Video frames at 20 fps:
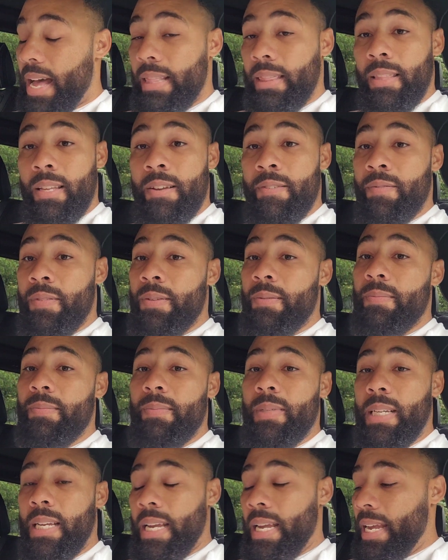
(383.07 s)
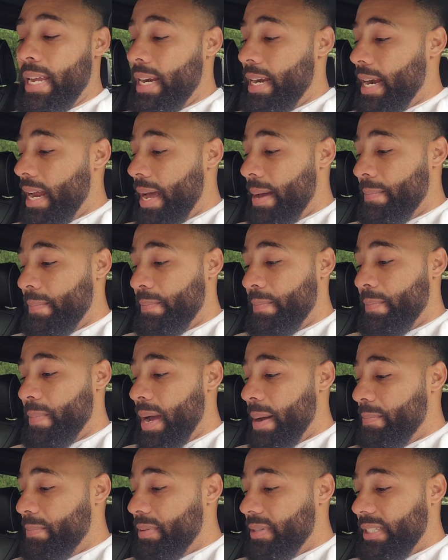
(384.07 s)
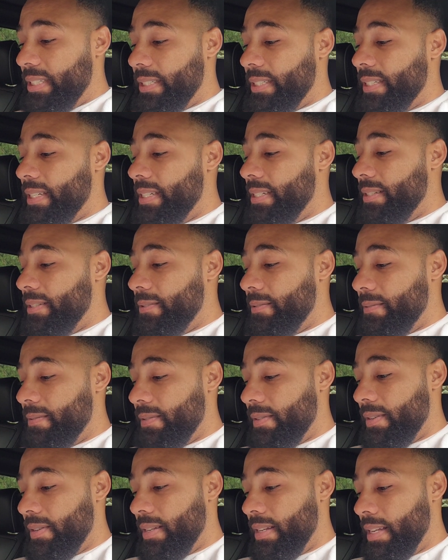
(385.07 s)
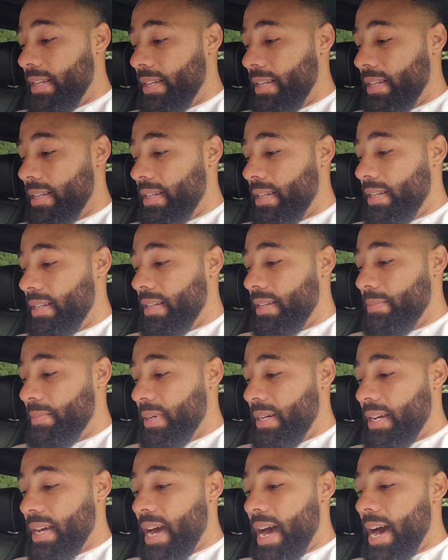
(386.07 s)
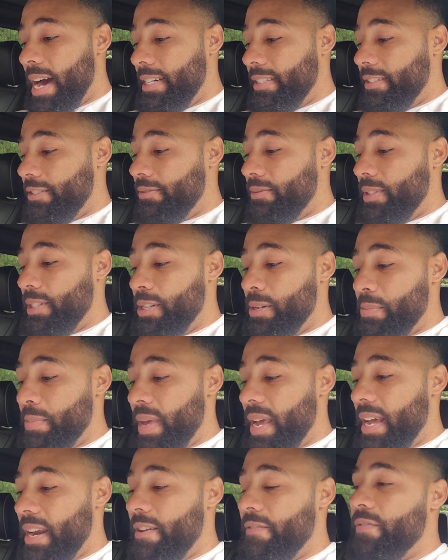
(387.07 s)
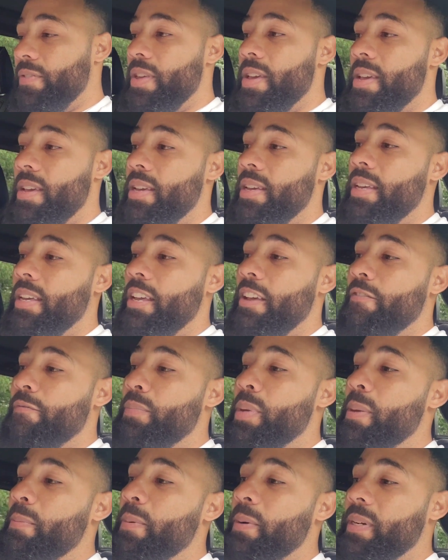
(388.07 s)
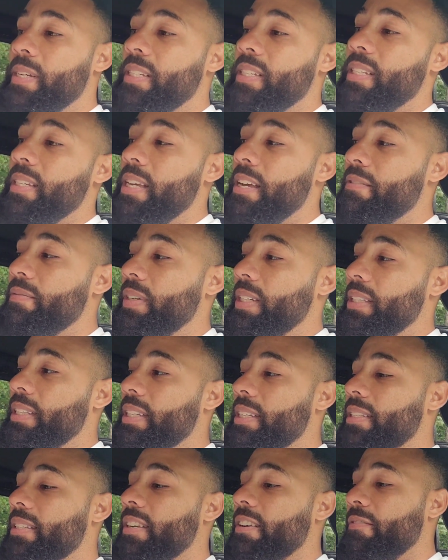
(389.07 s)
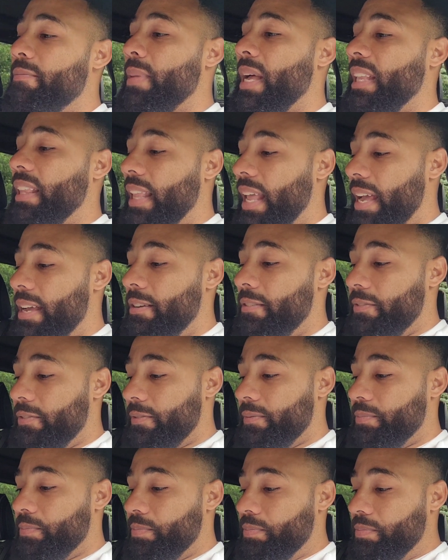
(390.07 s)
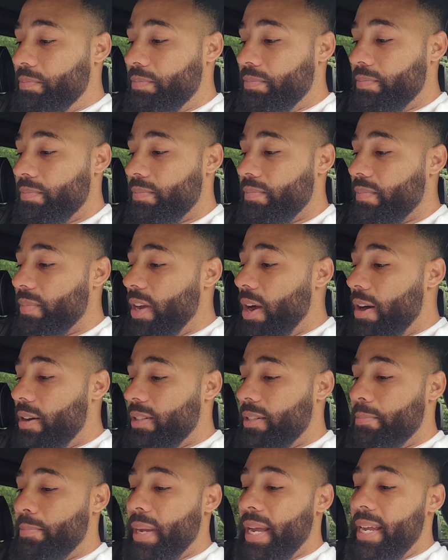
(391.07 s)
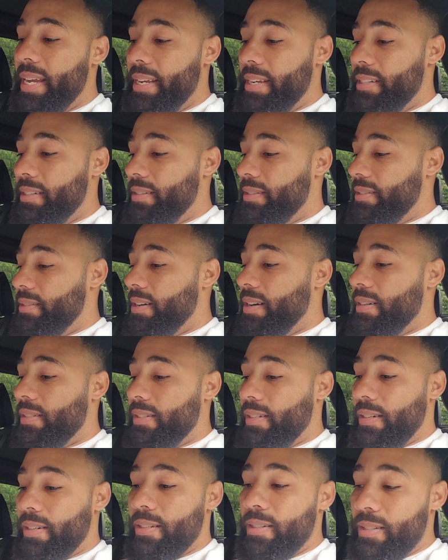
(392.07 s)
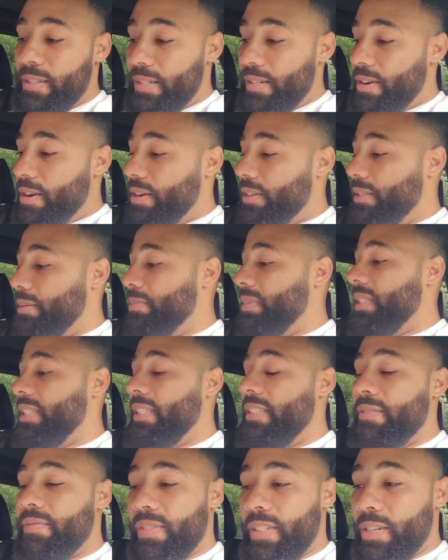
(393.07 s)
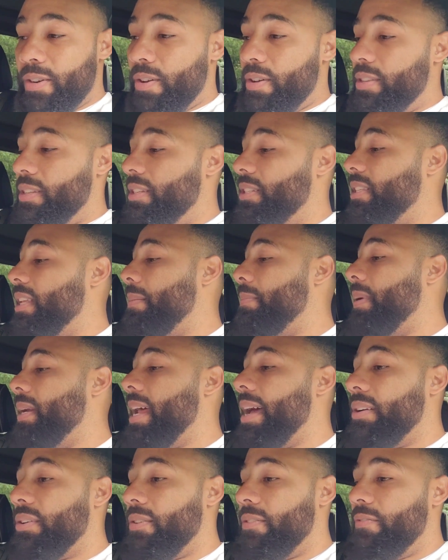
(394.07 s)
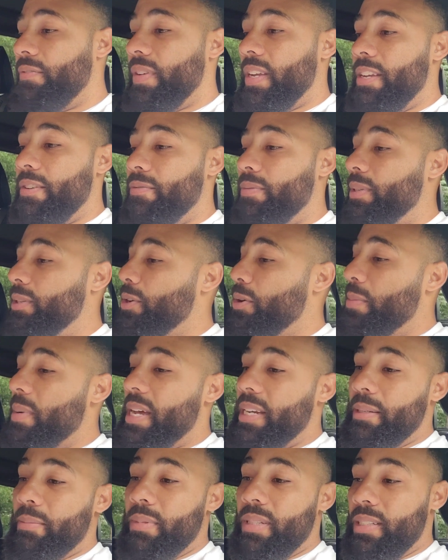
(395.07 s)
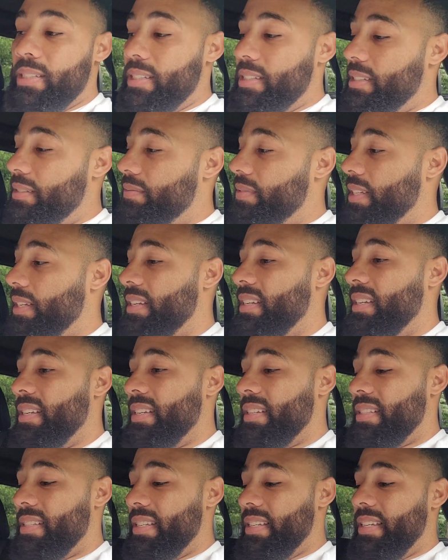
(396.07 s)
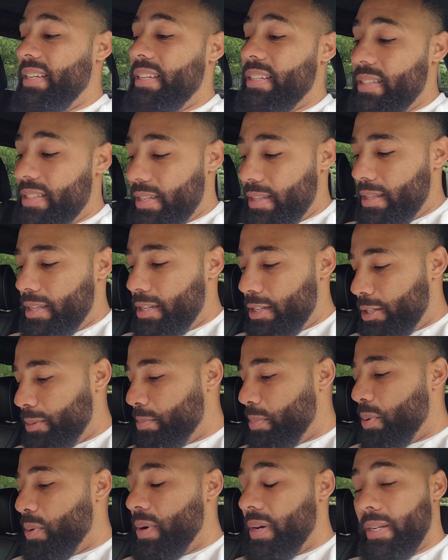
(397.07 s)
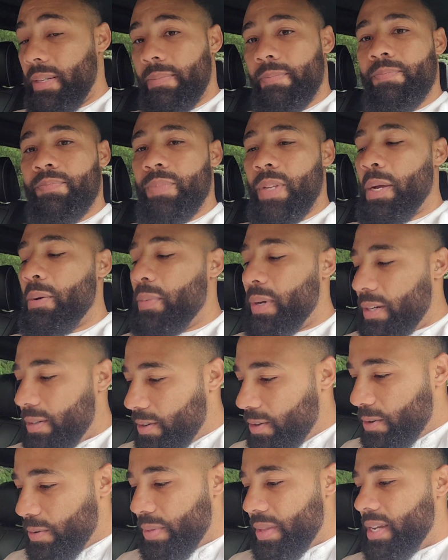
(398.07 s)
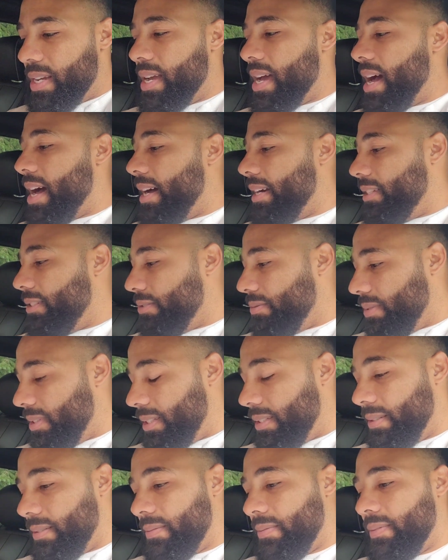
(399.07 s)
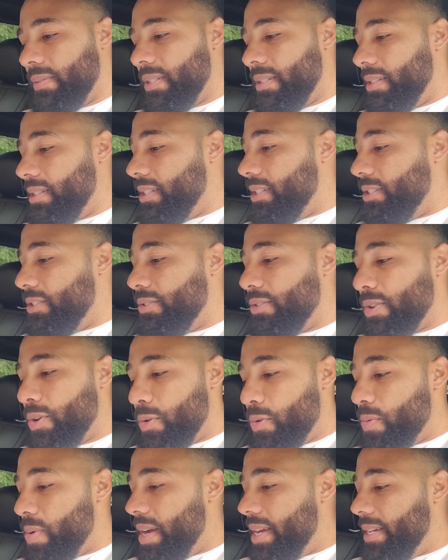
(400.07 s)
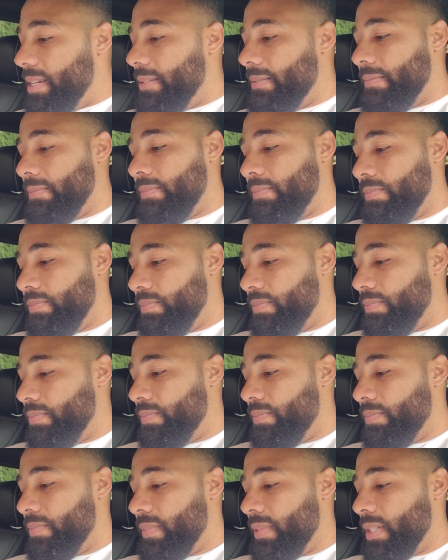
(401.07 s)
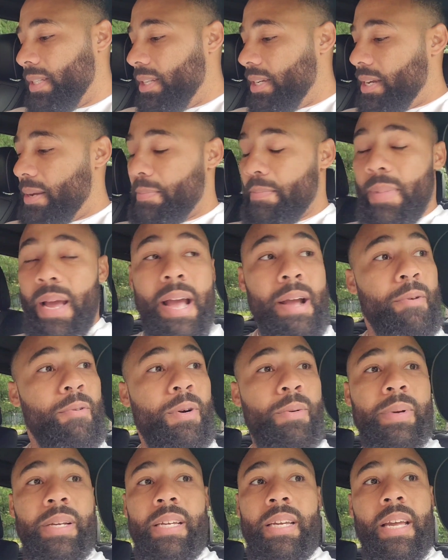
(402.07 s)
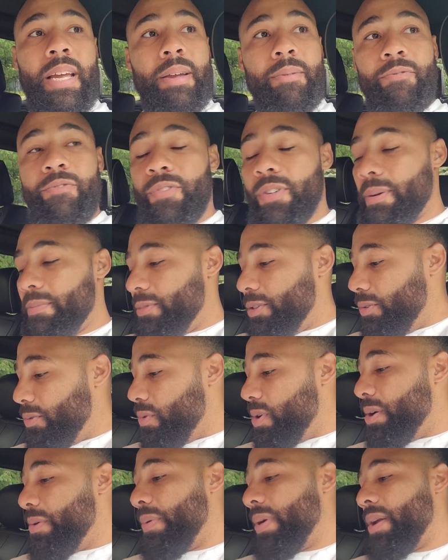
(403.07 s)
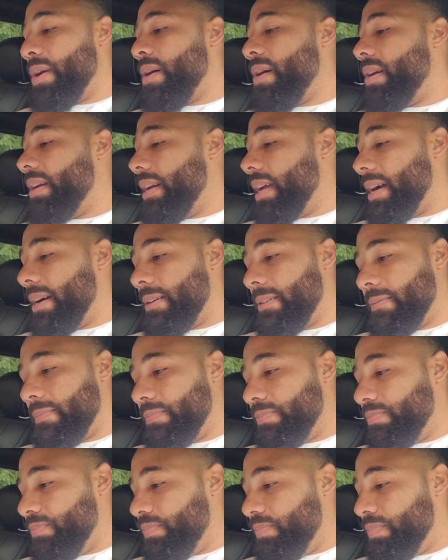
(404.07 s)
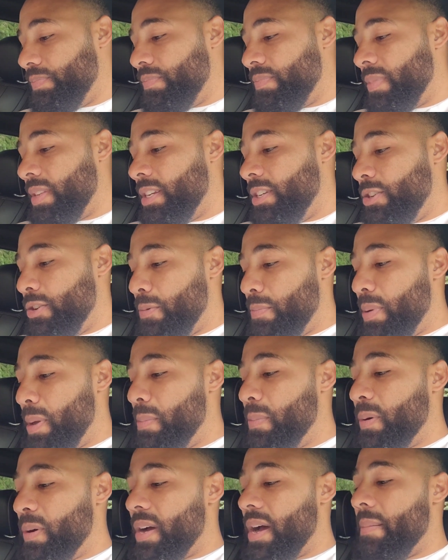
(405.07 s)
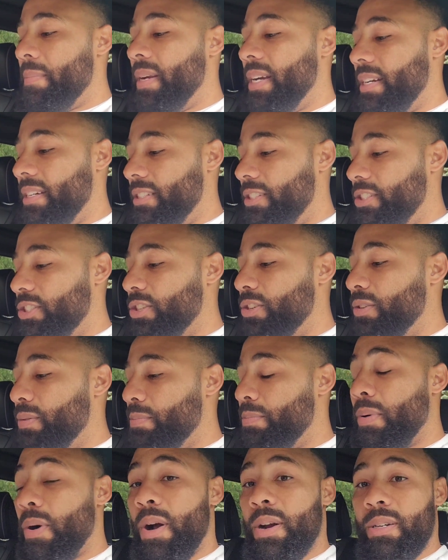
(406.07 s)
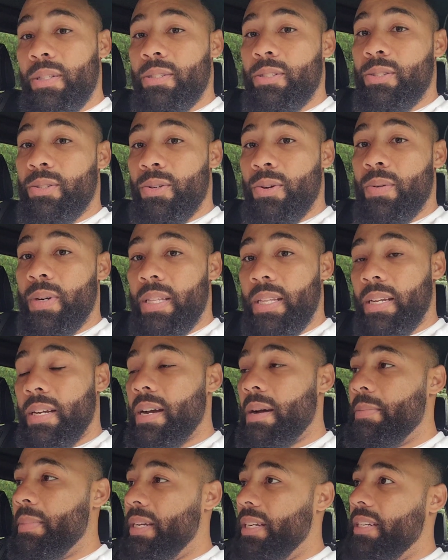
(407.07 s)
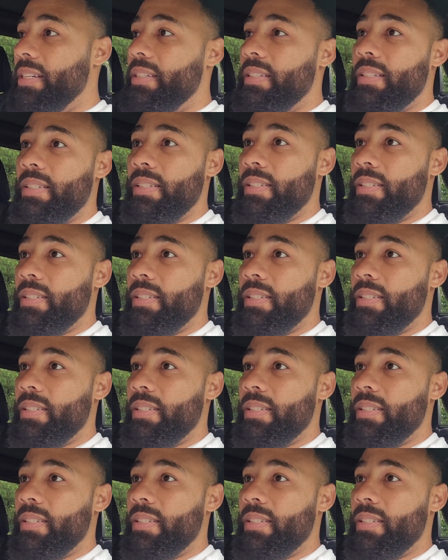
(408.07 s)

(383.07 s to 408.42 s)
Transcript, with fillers: love you and i appreciate you but god is real man if if people could see every detail of my life all the pain, all the hurt, all the believing, all the stepping out on faith when nobody believed to get to this point, they would know that God is real. There's just no way. Looking back where we came from to where we are now, you know, people come in at a certain part of the story. They come in,